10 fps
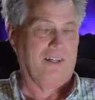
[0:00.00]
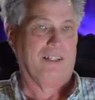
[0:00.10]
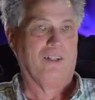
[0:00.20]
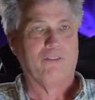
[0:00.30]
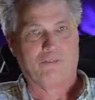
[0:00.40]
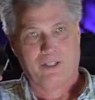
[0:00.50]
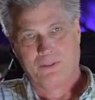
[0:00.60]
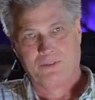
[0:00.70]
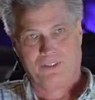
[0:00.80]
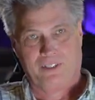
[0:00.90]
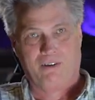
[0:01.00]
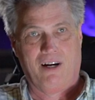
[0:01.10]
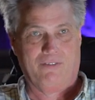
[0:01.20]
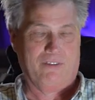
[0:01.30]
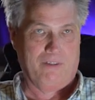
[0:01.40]
low frequency
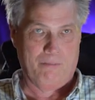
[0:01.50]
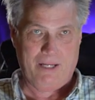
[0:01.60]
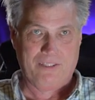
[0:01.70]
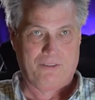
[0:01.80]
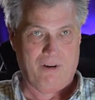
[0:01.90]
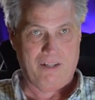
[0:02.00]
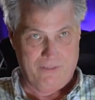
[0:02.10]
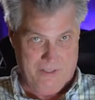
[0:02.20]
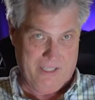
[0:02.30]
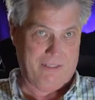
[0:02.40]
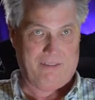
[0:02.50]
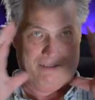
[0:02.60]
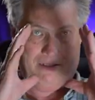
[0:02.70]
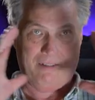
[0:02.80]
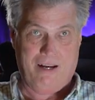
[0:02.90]
driver, the bass driver, that's
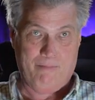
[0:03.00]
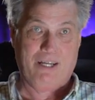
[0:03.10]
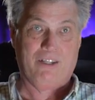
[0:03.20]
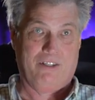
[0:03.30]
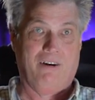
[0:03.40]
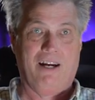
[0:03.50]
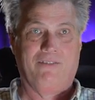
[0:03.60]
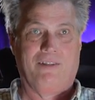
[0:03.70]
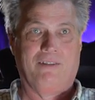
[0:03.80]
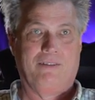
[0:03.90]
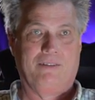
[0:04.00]
a bigger driver.